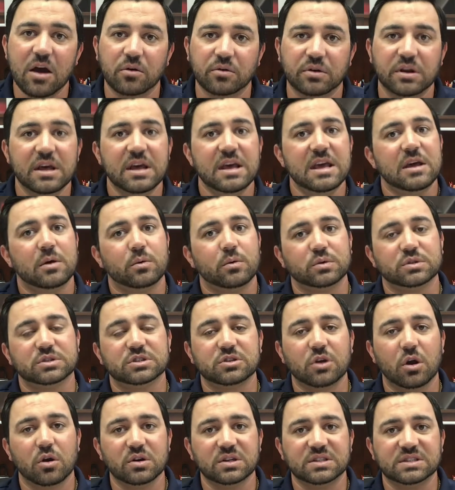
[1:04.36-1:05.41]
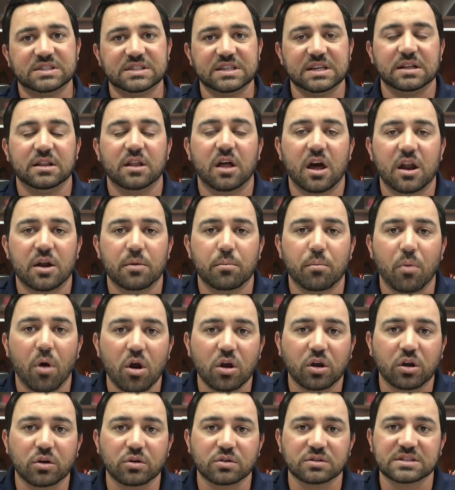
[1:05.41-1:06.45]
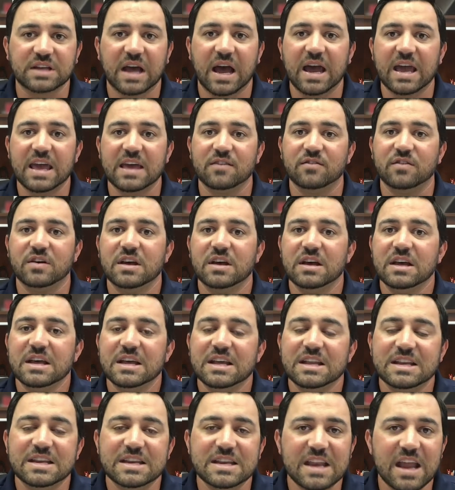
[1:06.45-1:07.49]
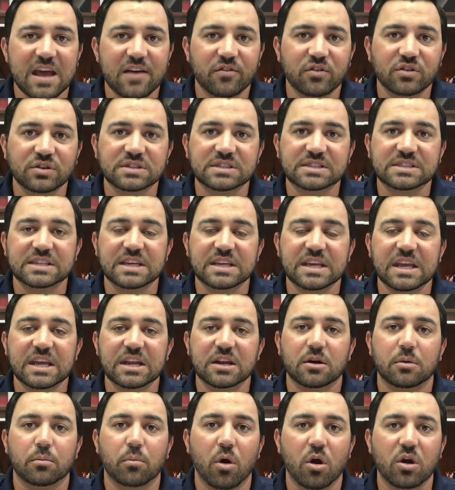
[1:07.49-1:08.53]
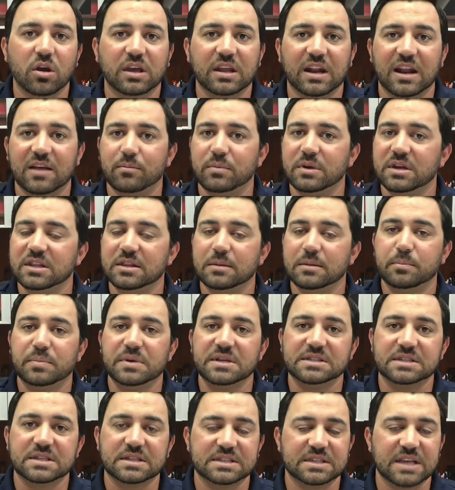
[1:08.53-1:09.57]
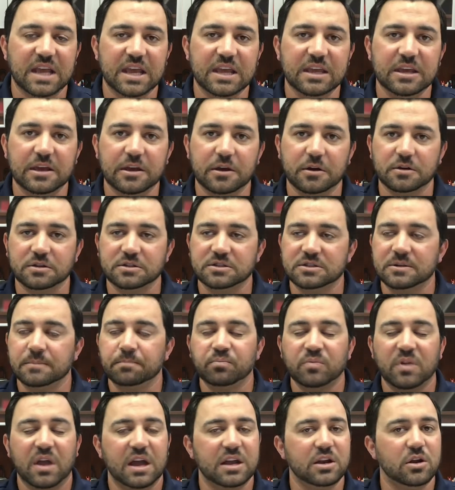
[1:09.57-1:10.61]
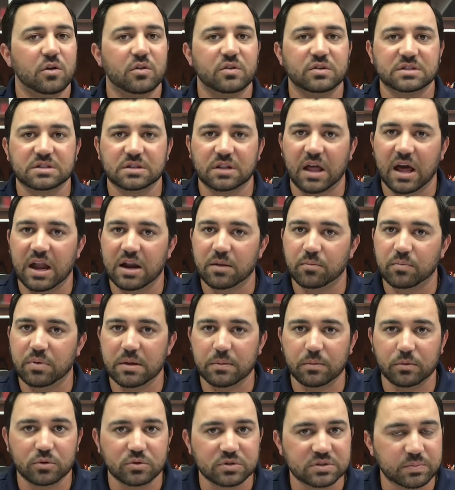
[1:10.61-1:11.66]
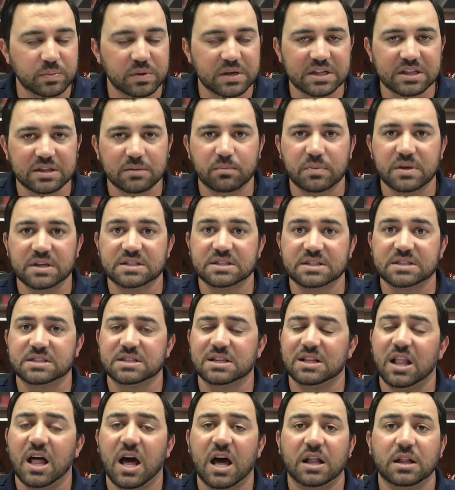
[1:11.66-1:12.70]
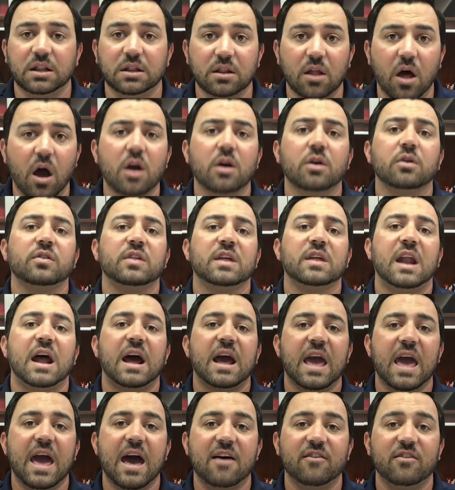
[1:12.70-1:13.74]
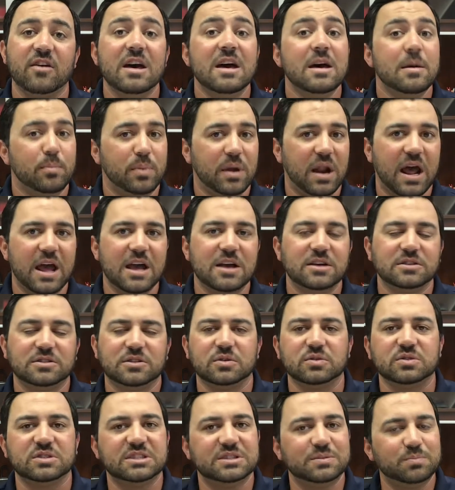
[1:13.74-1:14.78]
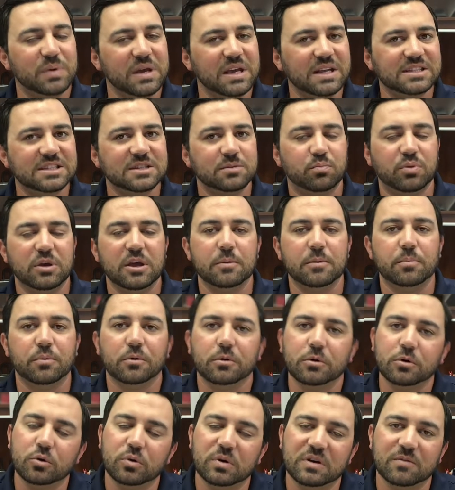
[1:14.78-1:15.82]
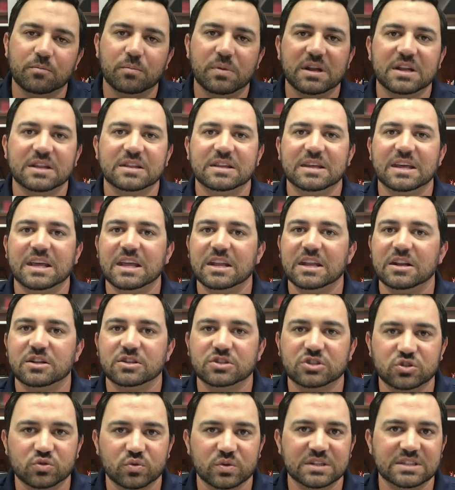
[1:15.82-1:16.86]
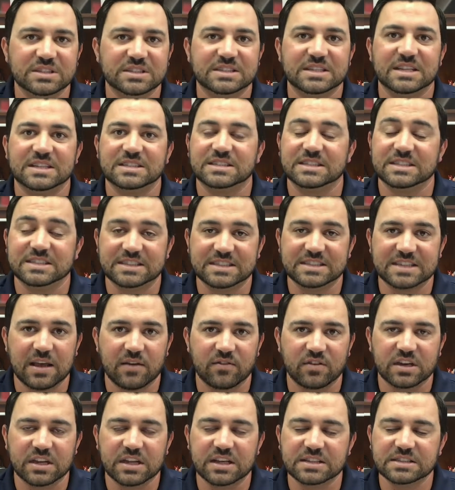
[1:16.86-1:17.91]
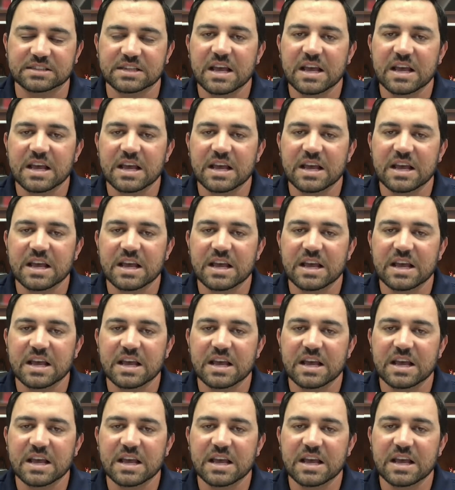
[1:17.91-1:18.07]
And we're starting to see a lot of markers. I have never seen a market. I've been in the business 8 years. I know there's a lot of people who's been in the business a lot longer than I have, but I also speak to people who have been in the industry since the 70s,